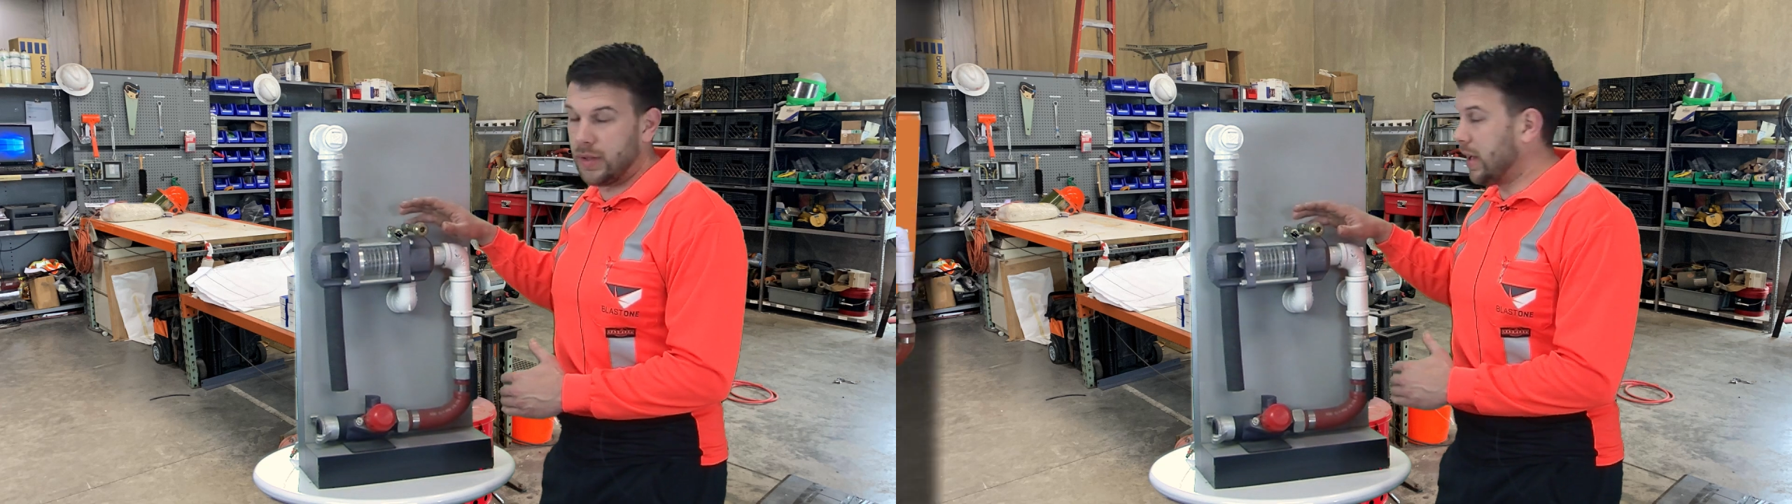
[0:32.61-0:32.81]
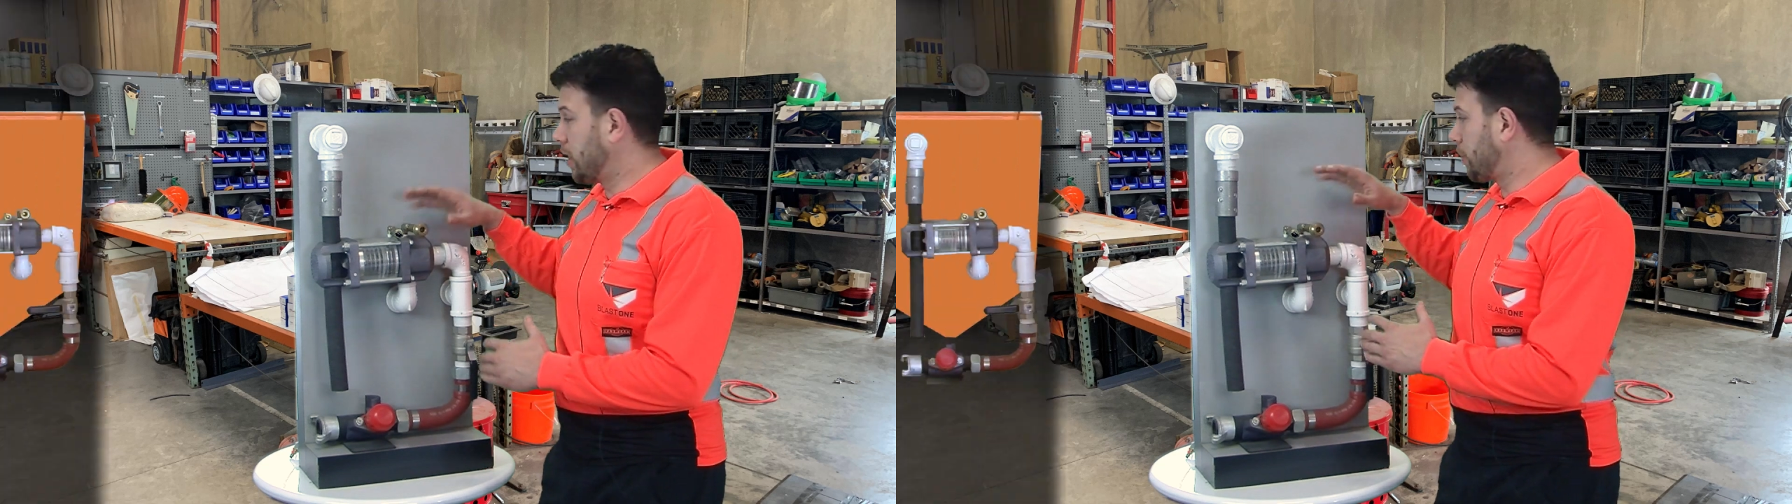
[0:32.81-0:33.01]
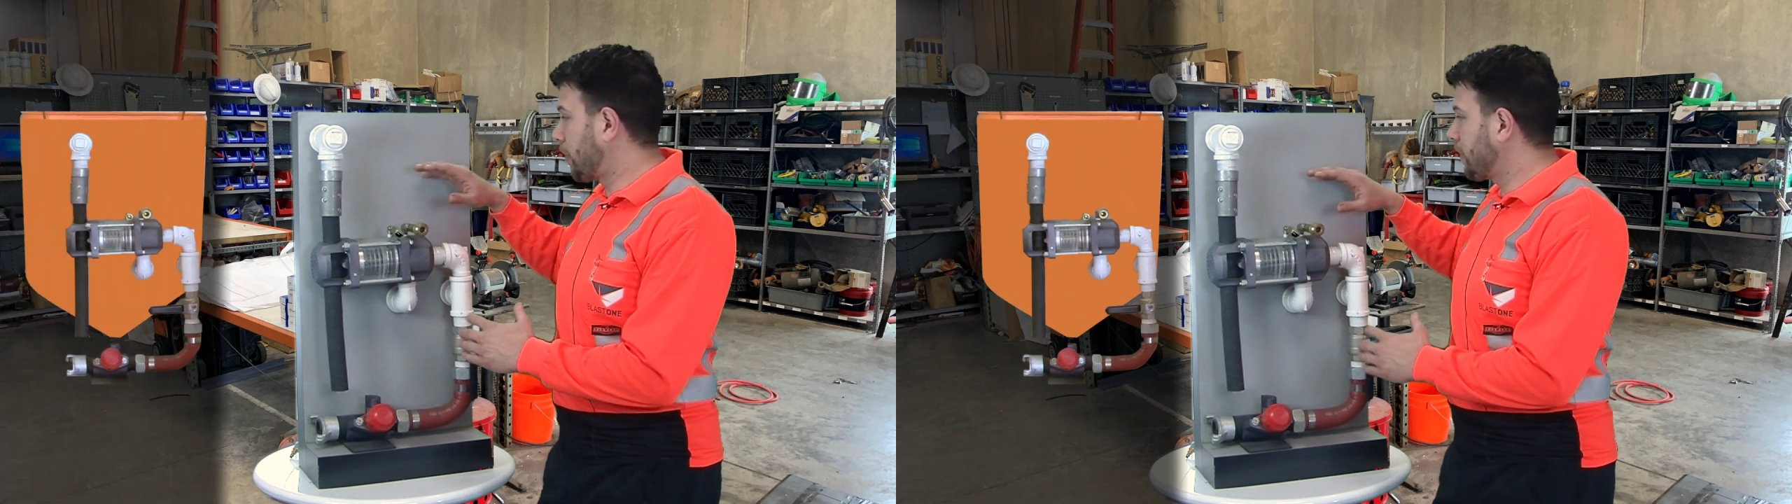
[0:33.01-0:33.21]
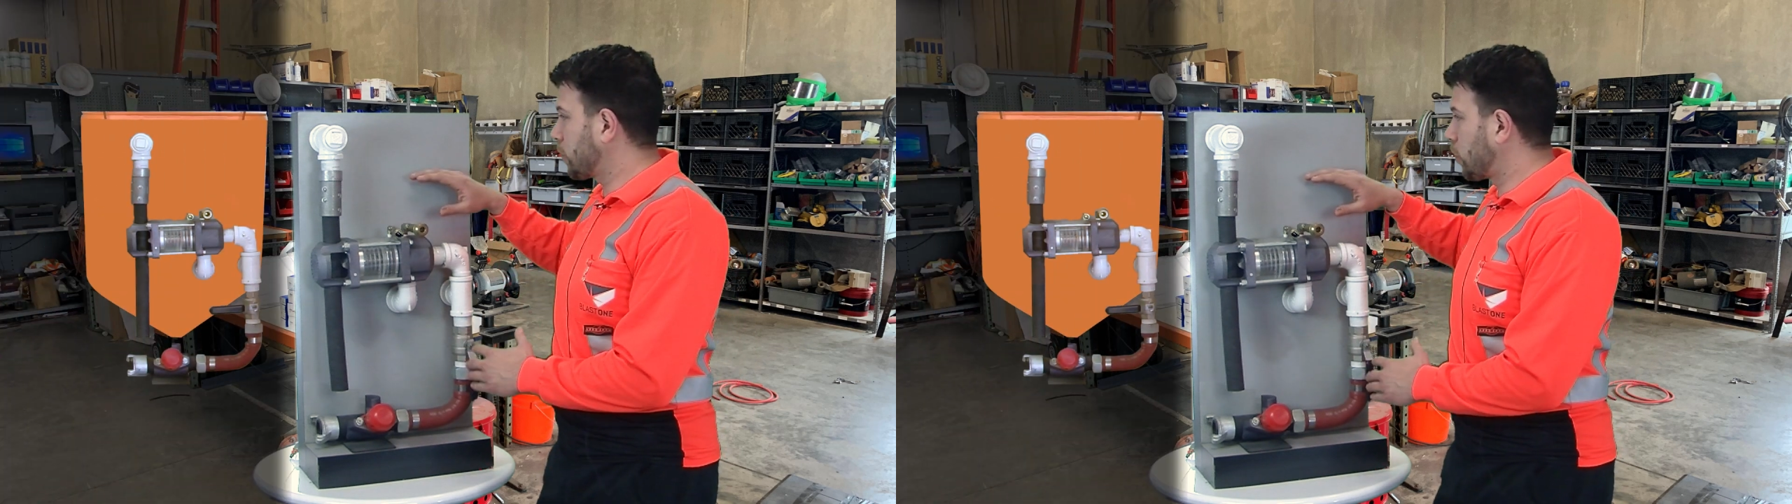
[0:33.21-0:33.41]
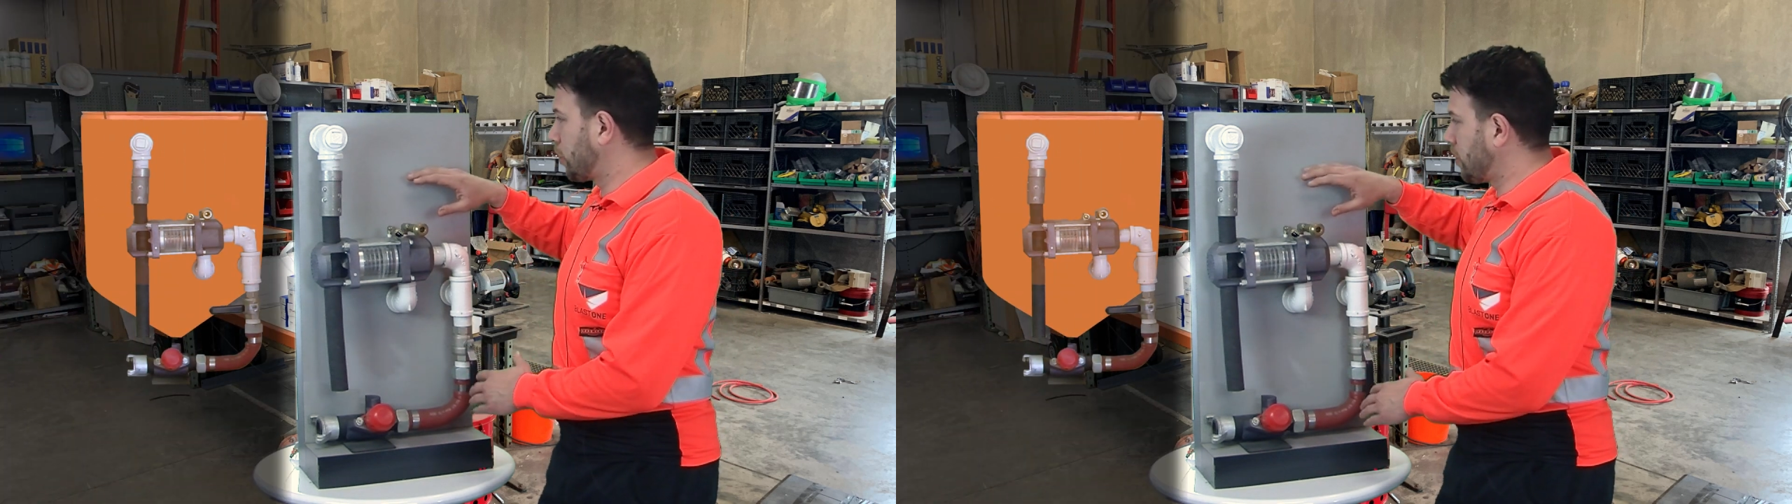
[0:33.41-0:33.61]
And in a
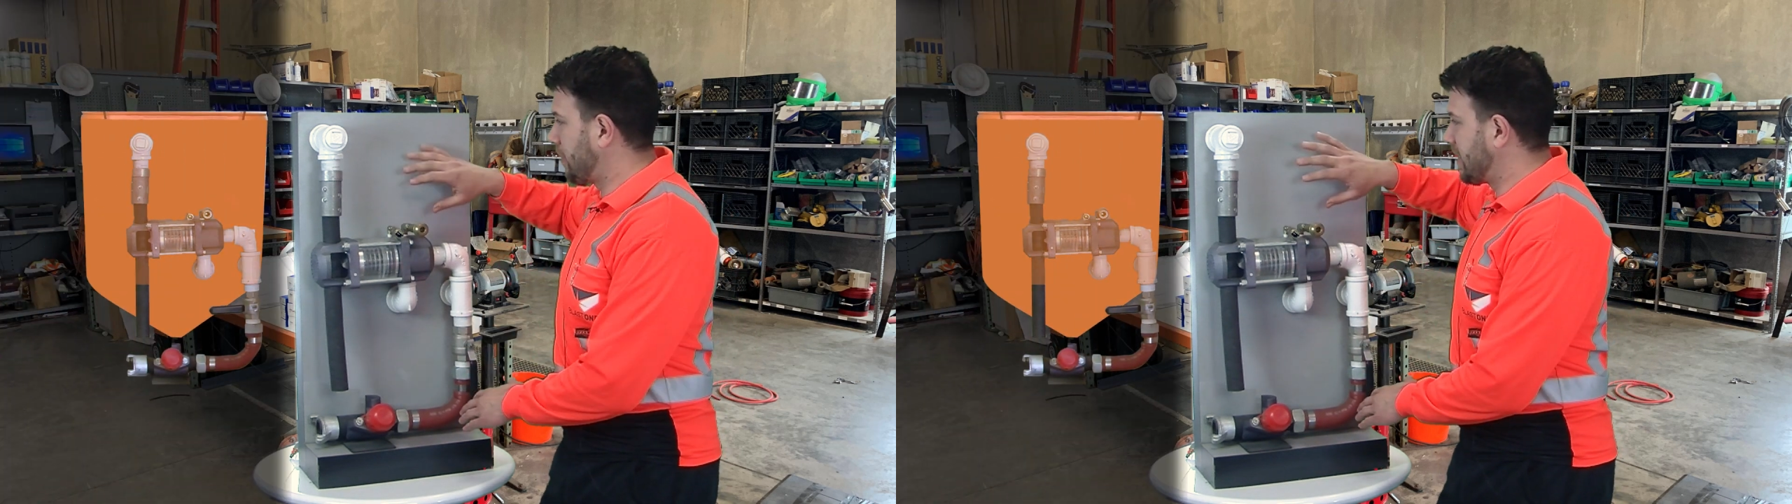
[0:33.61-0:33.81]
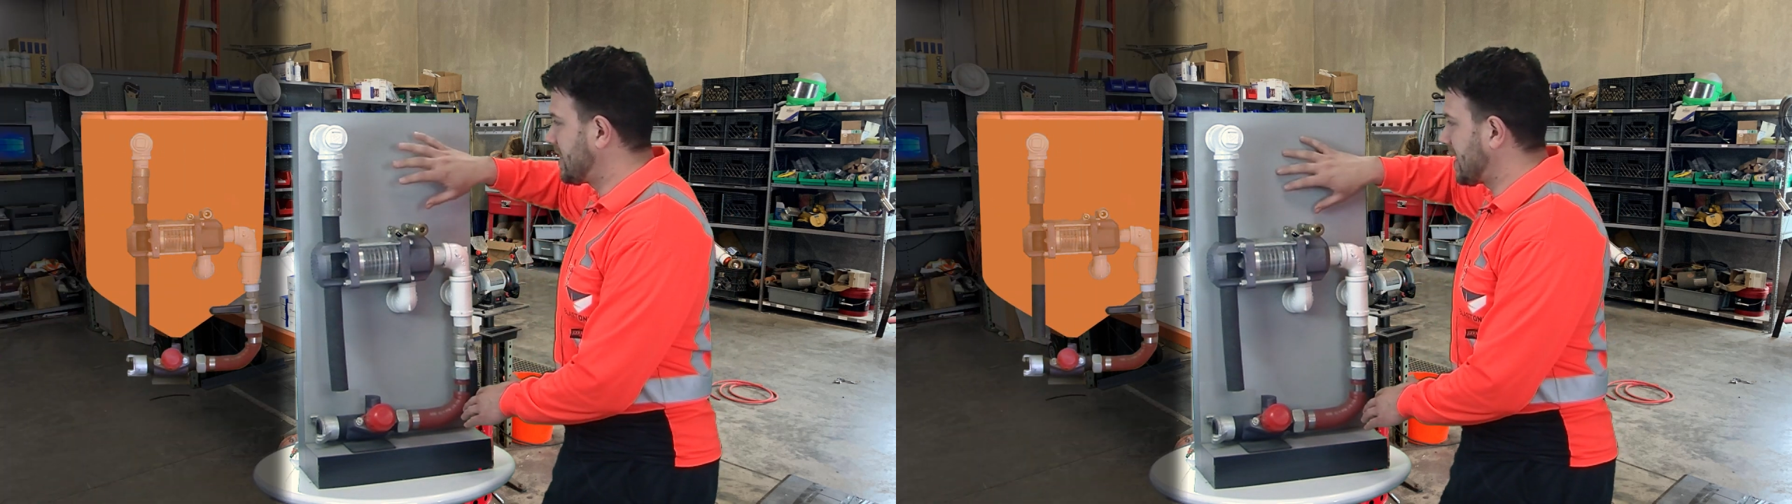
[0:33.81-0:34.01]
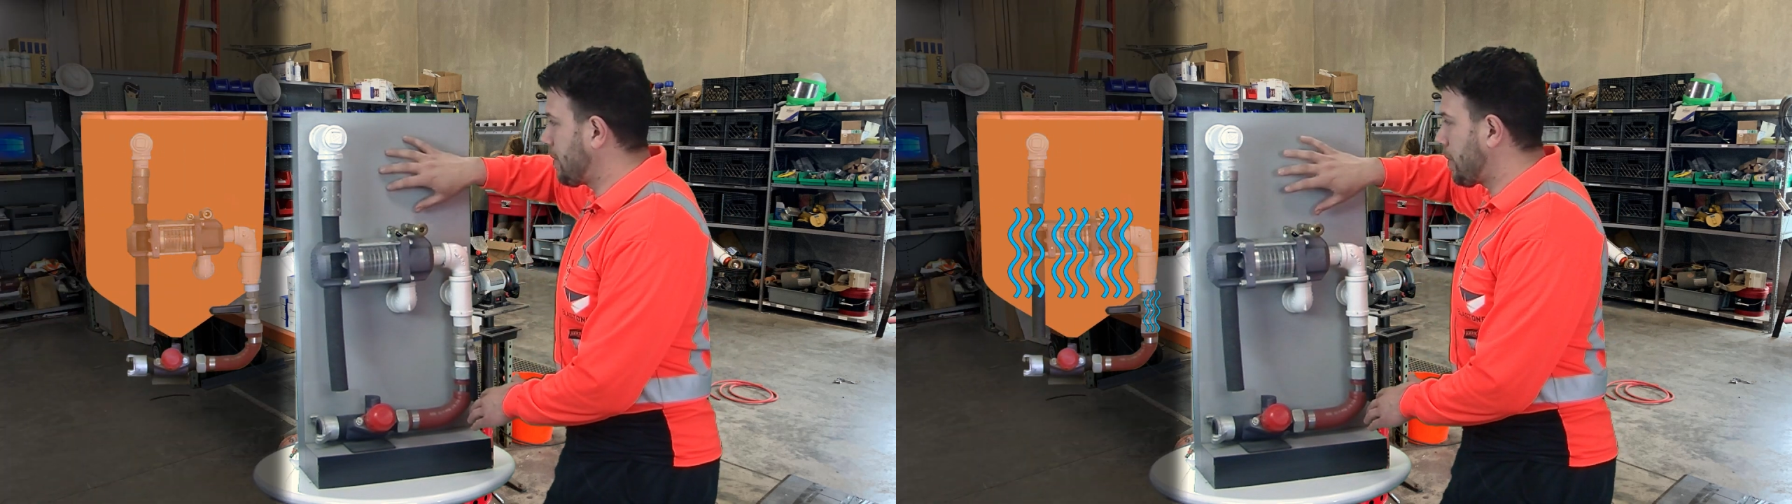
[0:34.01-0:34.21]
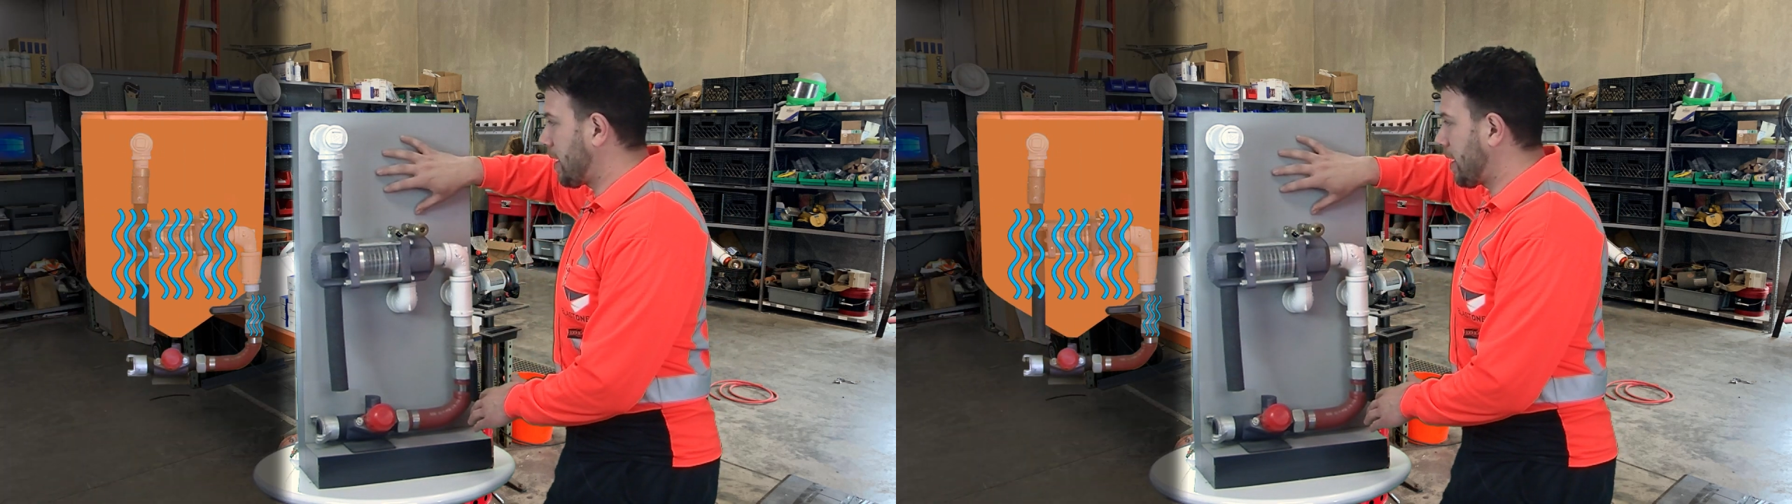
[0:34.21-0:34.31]
perfect world, you have the same